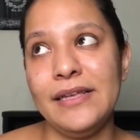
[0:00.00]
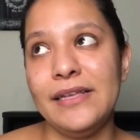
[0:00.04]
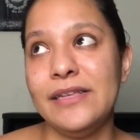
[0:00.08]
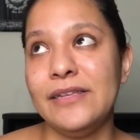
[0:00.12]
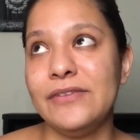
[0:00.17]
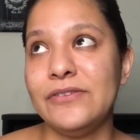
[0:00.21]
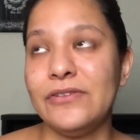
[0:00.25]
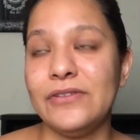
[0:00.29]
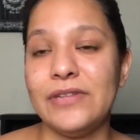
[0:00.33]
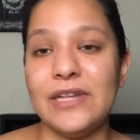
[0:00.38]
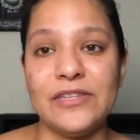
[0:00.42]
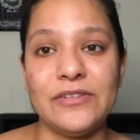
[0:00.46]

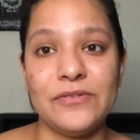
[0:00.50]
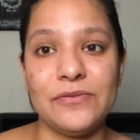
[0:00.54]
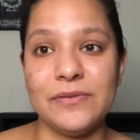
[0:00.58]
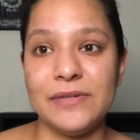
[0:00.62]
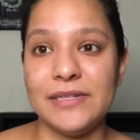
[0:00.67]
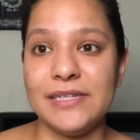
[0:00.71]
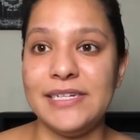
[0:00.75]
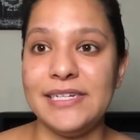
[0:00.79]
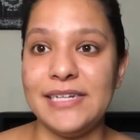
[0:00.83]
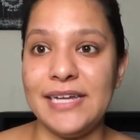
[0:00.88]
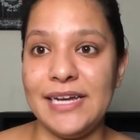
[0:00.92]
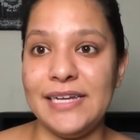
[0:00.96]
so that's
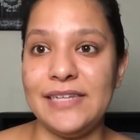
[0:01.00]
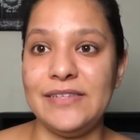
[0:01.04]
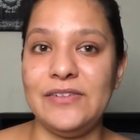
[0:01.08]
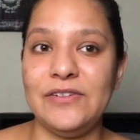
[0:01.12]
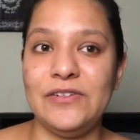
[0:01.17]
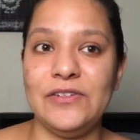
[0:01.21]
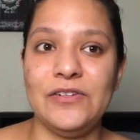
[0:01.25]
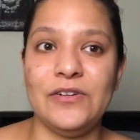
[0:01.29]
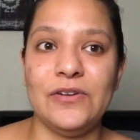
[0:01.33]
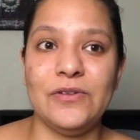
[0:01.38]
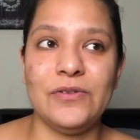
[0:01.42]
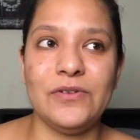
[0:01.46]
really nice.
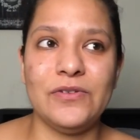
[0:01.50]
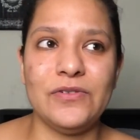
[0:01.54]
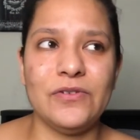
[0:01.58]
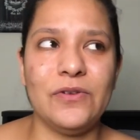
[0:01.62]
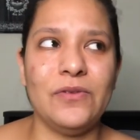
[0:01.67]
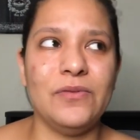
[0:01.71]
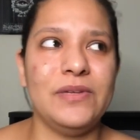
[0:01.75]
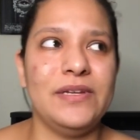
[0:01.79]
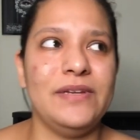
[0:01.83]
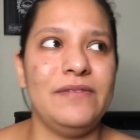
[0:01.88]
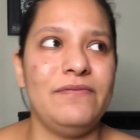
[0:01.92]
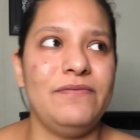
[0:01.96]
You know, there's
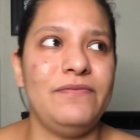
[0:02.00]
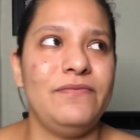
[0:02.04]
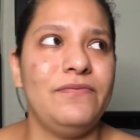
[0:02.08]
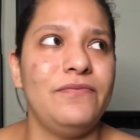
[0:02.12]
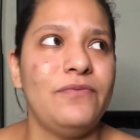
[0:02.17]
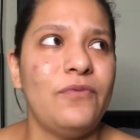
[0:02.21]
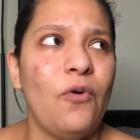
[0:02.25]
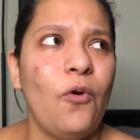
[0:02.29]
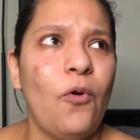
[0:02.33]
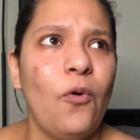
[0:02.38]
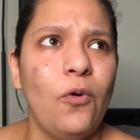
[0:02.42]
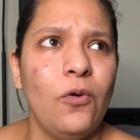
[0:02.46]
only
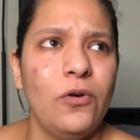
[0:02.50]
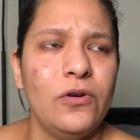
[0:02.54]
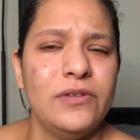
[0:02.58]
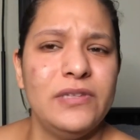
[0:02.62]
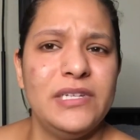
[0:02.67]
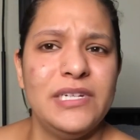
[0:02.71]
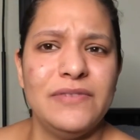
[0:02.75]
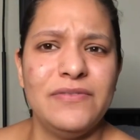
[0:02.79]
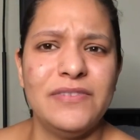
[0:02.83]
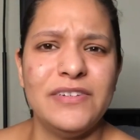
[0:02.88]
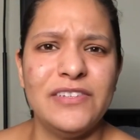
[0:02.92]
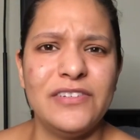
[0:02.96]
3
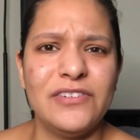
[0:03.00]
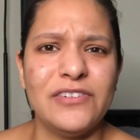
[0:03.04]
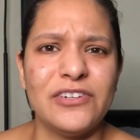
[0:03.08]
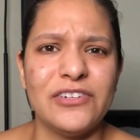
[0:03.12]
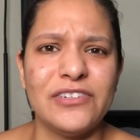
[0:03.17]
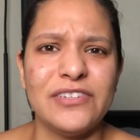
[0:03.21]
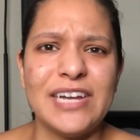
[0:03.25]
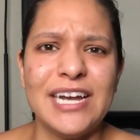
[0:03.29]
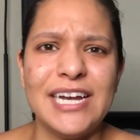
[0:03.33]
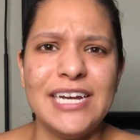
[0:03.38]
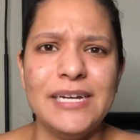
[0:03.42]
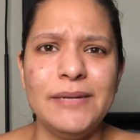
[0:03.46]
different start
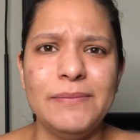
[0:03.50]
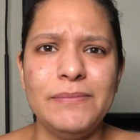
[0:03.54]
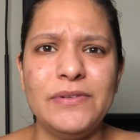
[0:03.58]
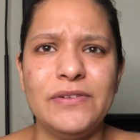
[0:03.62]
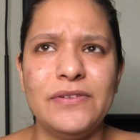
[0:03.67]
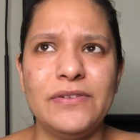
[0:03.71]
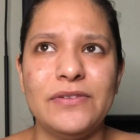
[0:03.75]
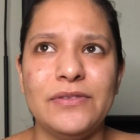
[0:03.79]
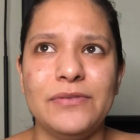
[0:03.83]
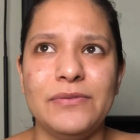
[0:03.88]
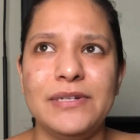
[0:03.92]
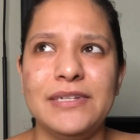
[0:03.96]

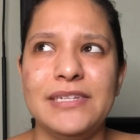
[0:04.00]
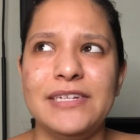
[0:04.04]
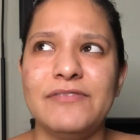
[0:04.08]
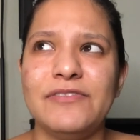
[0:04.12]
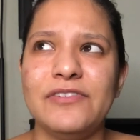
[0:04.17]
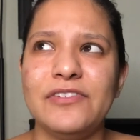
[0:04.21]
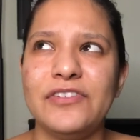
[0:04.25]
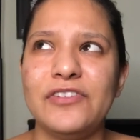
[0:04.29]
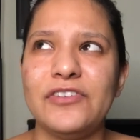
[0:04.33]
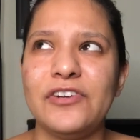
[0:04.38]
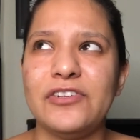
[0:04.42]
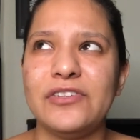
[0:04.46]

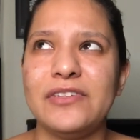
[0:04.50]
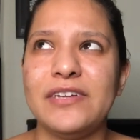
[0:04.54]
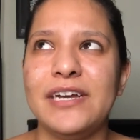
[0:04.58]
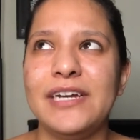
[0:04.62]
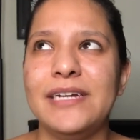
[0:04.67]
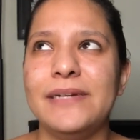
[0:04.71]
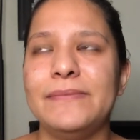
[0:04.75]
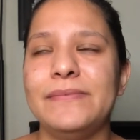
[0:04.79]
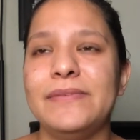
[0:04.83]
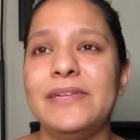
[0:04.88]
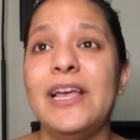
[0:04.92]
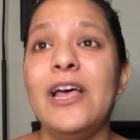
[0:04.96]

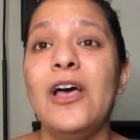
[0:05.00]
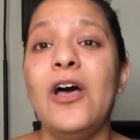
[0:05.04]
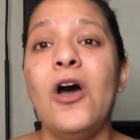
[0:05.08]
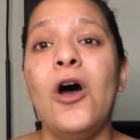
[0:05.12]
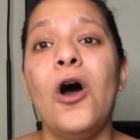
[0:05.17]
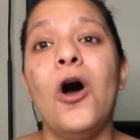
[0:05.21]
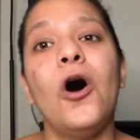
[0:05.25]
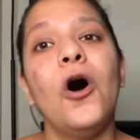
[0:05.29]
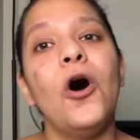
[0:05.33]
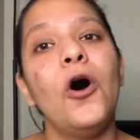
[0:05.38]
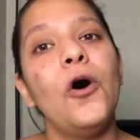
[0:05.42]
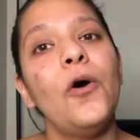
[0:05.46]
times.
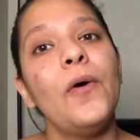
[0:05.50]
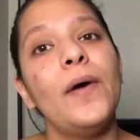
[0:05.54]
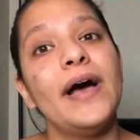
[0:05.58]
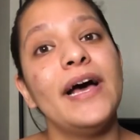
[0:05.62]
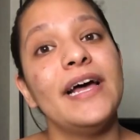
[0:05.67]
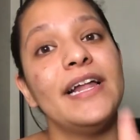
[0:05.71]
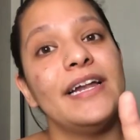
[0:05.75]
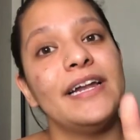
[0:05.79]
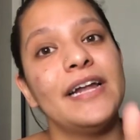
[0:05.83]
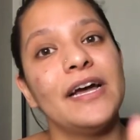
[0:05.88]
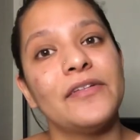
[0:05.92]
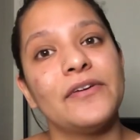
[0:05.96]
Oh,
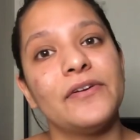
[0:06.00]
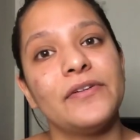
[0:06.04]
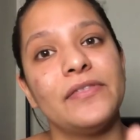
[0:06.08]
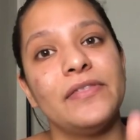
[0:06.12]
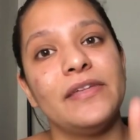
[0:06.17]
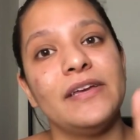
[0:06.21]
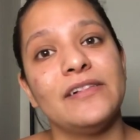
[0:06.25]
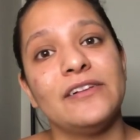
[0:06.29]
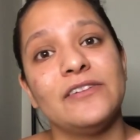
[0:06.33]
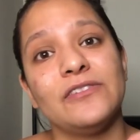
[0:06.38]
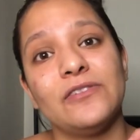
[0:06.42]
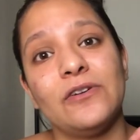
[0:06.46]
and another
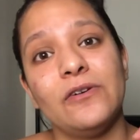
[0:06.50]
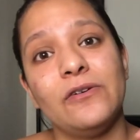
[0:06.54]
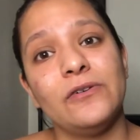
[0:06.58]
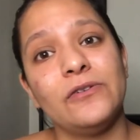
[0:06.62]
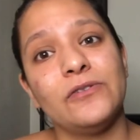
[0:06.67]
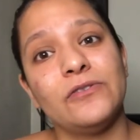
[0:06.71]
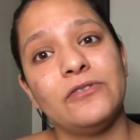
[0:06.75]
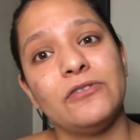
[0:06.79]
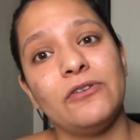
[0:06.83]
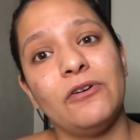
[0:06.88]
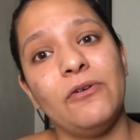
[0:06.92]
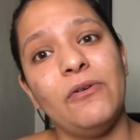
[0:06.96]
thing is
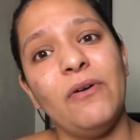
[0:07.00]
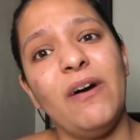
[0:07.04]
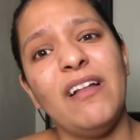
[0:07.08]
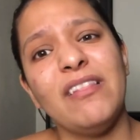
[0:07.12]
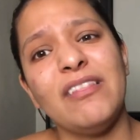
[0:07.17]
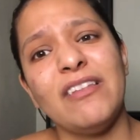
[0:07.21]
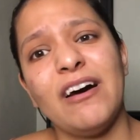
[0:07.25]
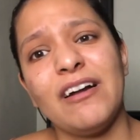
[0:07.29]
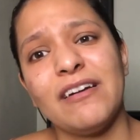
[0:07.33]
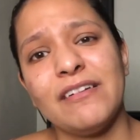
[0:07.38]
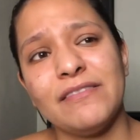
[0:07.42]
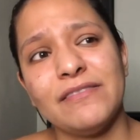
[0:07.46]
also a
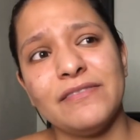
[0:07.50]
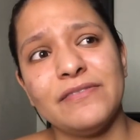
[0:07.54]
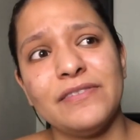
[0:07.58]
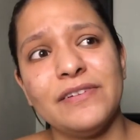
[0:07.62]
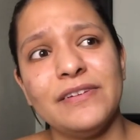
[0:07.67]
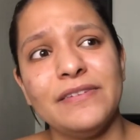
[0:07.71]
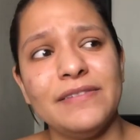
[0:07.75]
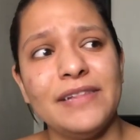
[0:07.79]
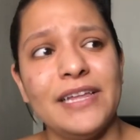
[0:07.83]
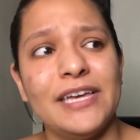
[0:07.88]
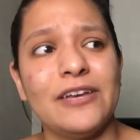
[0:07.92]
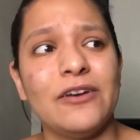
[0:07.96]
lot of
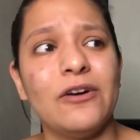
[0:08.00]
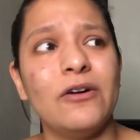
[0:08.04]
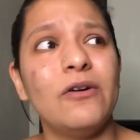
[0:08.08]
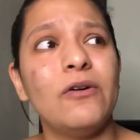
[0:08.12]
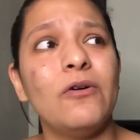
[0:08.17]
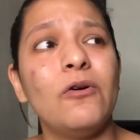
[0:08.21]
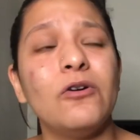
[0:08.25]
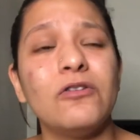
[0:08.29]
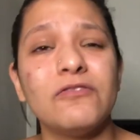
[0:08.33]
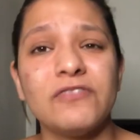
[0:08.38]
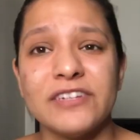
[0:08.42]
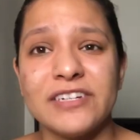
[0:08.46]
like
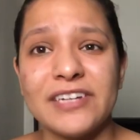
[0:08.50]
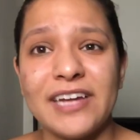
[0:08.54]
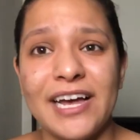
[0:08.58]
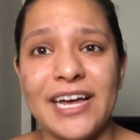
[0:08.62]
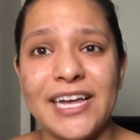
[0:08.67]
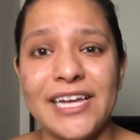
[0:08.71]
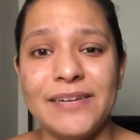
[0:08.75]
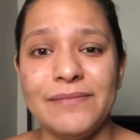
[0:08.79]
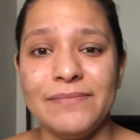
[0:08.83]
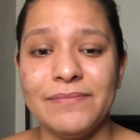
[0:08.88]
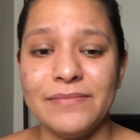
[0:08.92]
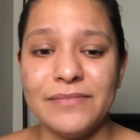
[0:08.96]

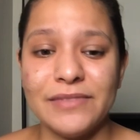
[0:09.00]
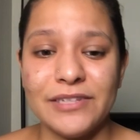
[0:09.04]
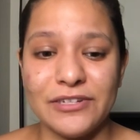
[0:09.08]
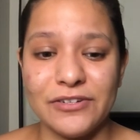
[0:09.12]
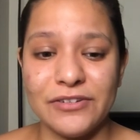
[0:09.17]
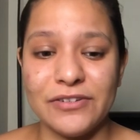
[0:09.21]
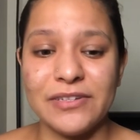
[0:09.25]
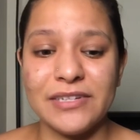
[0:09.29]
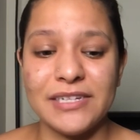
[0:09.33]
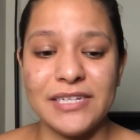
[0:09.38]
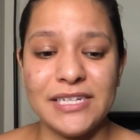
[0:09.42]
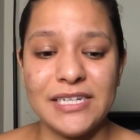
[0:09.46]
overtime,
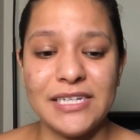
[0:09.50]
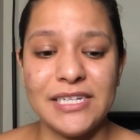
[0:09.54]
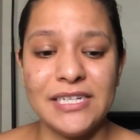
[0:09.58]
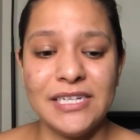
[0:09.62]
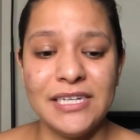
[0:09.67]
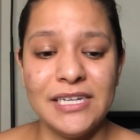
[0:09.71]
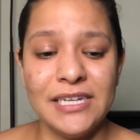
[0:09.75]
literally.